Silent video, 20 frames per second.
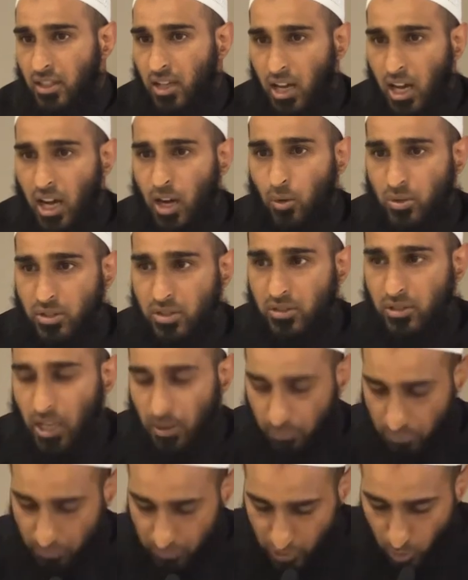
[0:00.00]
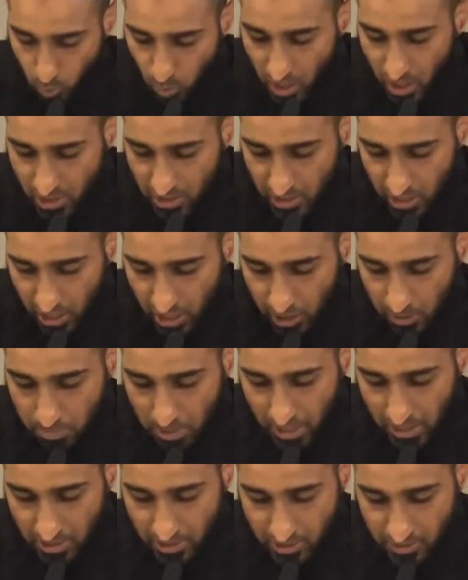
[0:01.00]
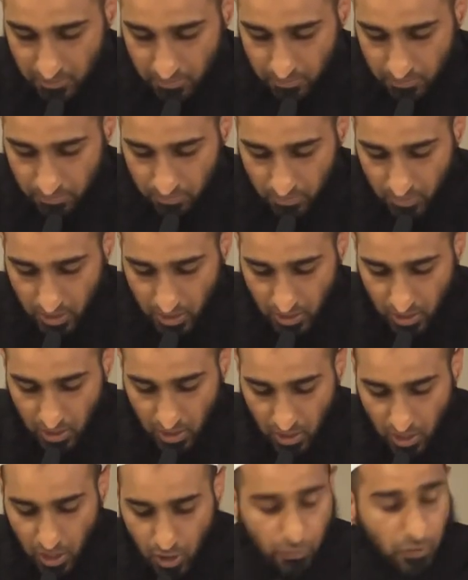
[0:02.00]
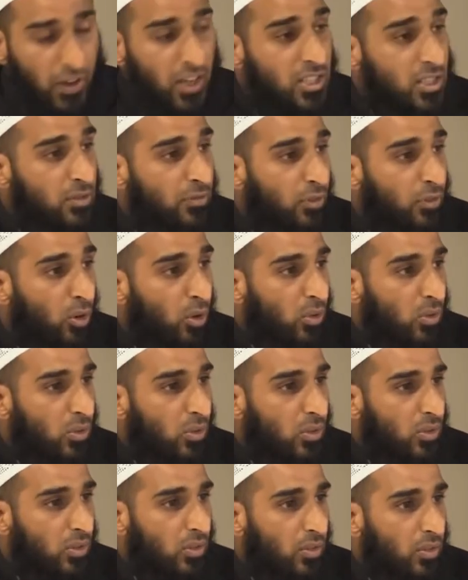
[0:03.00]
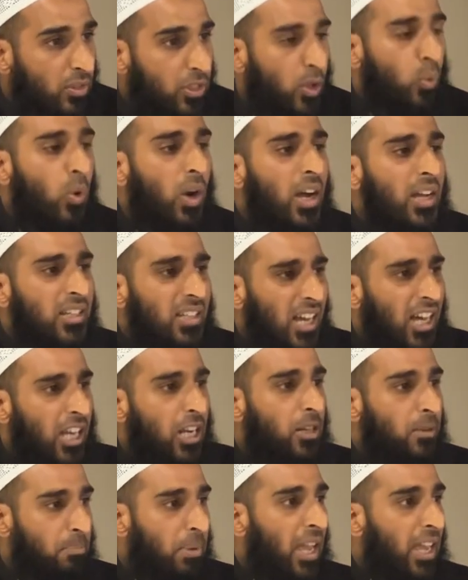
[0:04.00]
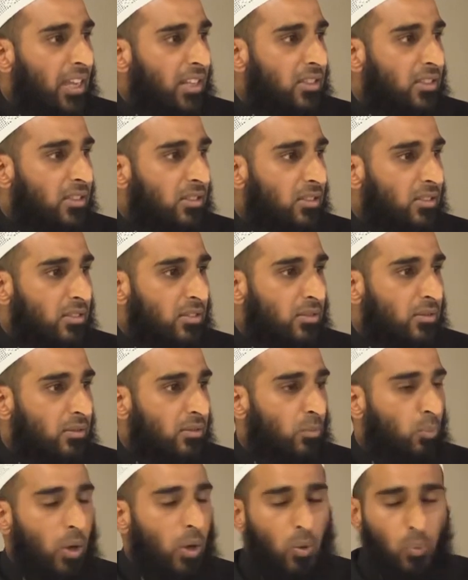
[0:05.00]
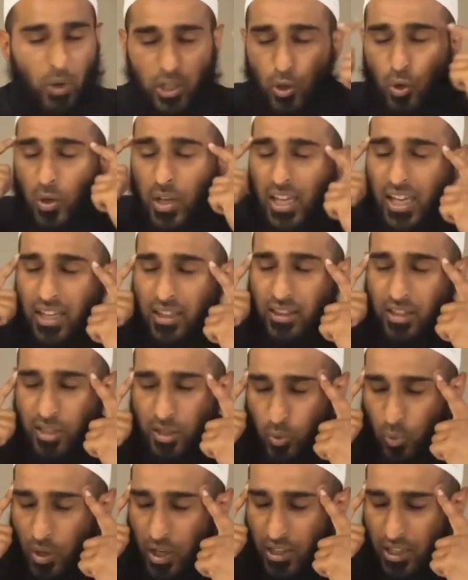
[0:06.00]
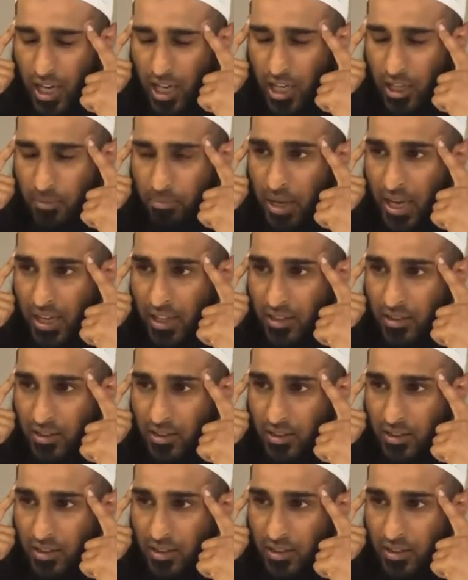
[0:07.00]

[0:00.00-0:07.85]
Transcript: House. Now, the word al-bayt. First of all, the word al-bayt, when you hear this word al-bayt,